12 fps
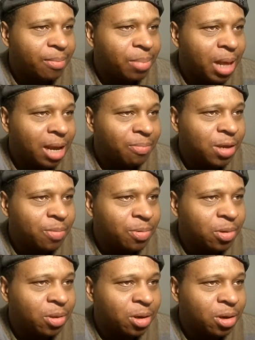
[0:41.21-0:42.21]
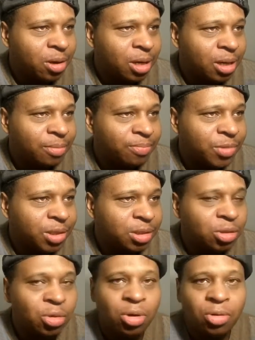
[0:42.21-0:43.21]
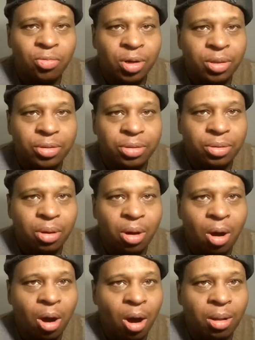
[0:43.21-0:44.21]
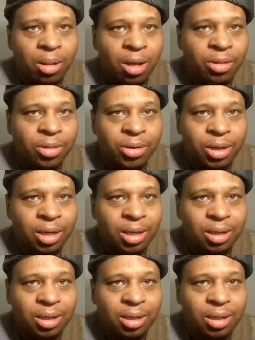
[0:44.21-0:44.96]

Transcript: black people are just doing what all other